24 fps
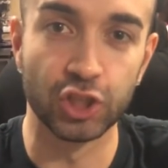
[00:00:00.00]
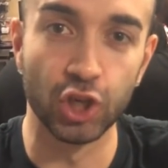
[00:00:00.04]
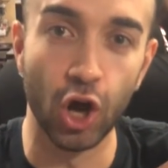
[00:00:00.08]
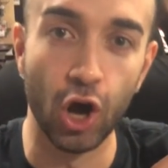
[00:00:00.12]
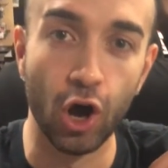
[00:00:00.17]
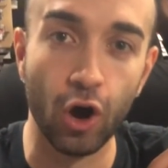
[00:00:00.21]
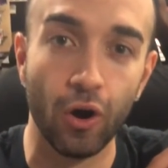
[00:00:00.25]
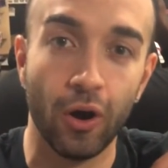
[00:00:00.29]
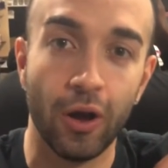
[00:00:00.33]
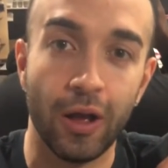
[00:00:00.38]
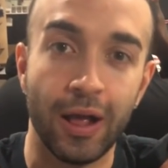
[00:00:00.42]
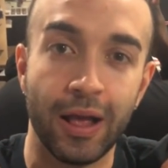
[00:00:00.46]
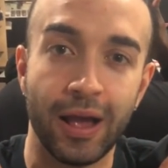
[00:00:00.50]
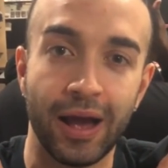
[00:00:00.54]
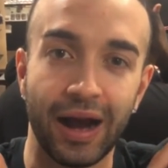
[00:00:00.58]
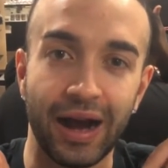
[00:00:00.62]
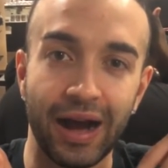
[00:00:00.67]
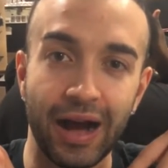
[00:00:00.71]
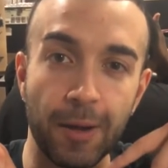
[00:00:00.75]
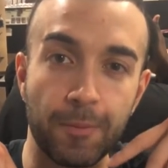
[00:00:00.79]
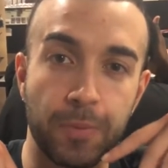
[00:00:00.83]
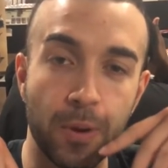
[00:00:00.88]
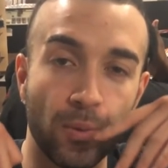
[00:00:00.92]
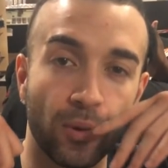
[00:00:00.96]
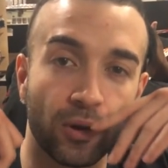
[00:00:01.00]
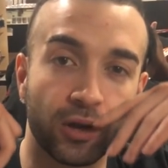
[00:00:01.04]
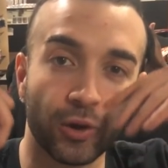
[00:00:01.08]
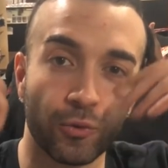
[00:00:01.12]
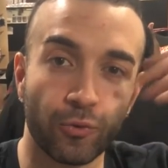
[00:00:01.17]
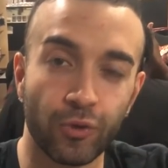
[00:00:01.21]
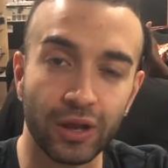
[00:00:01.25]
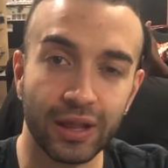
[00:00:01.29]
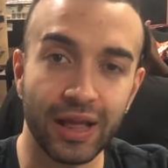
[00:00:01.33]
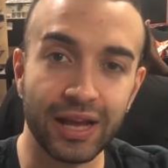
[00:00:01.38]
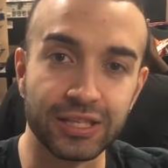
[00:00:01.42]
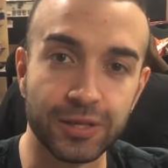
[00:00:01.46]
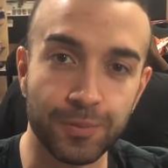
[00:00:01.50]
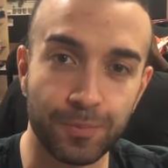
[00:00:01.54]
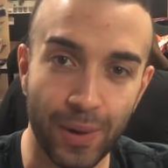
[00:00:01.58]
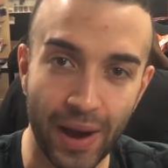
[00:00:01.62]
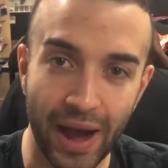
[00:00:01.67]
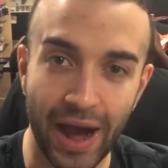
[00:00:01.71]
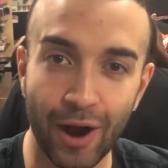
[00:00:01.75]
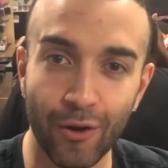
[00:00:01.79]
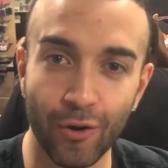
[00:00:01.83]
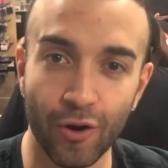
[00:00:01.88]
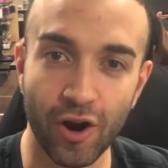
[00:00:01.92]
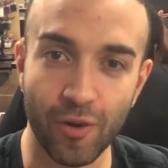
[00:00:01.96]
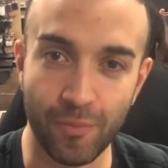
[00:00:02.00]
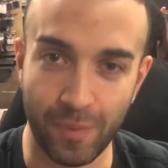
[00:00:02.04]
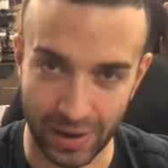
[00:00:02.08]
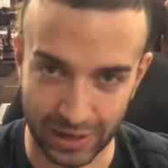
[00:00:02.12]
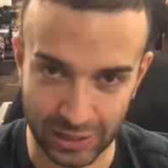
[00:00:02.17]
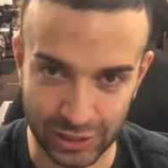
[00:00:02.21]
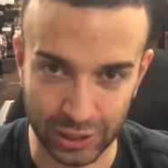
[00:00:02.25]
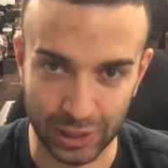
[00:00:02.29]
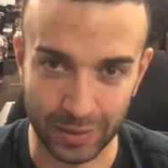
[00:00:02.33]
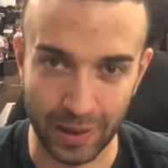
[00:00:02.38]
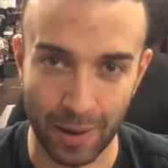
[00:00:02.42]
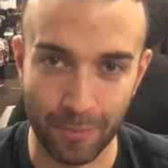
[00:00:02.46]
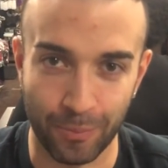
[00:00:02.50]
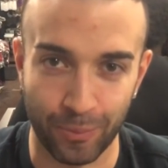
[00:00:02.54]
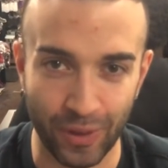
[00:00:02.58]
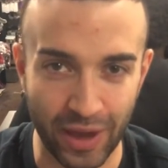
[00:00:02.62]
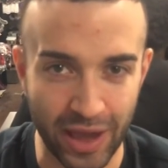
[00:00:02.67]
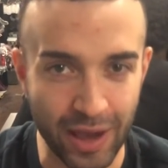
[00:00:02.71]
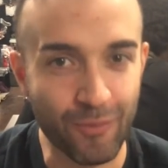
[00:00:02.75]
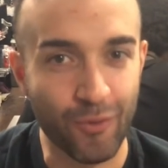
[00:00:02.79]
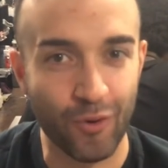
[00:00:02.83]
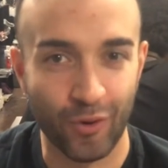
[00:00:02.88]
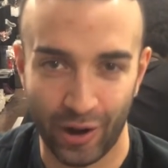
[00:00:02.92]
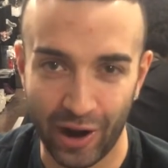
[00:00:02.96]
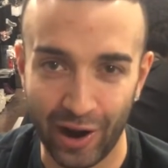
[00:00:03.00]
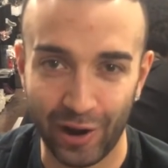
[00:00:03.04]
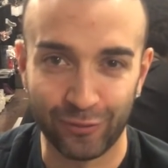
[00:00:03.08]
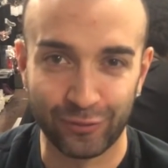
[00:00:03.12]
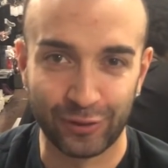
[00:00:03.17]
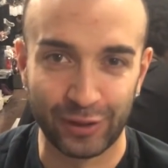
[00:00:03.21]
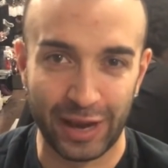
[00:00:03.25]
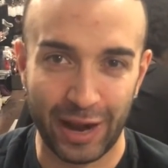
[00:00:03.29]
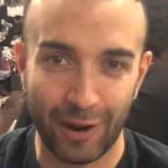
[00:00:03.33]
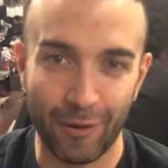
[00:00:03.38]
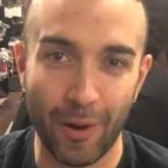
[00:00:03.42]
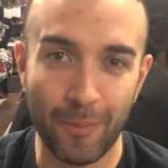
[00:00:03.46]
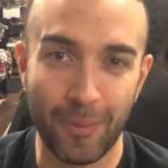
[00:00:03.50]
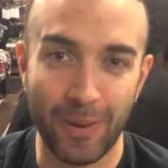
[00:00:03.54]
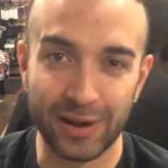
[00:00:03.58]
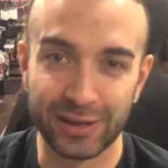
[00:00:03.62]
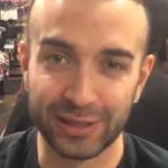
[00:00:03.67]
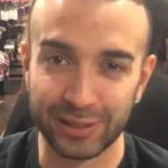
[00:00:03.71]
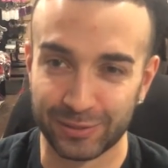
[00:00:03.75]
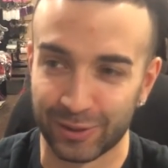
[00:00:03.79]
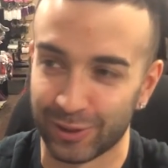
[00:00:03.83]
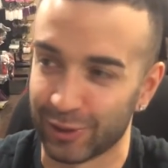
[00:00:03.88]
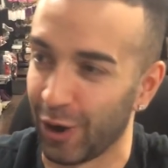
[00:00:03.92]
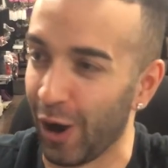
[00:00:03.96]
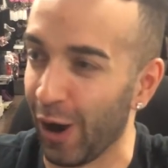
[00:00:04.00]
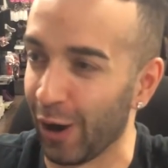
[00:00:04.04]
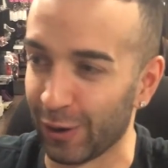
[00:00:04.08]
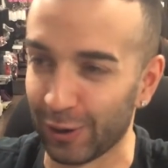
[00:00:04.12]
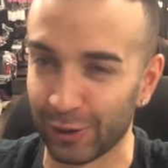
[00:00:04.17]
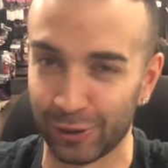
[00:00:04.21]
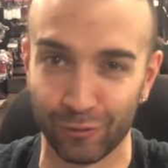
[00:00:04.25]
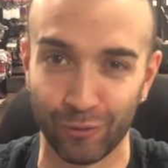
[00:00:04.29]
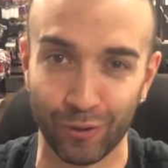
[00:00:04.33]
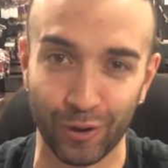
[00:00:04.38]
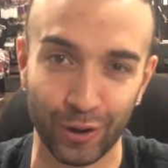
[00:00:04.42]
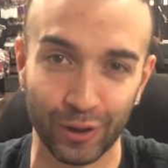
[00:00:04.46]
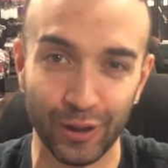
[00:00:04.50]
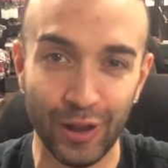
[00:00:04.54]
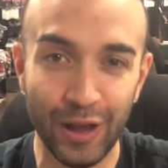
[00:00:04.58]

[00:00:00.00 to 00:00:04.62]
so uh, people could realize the power of pendulum and play it more often. I want pendulum to conquer the world.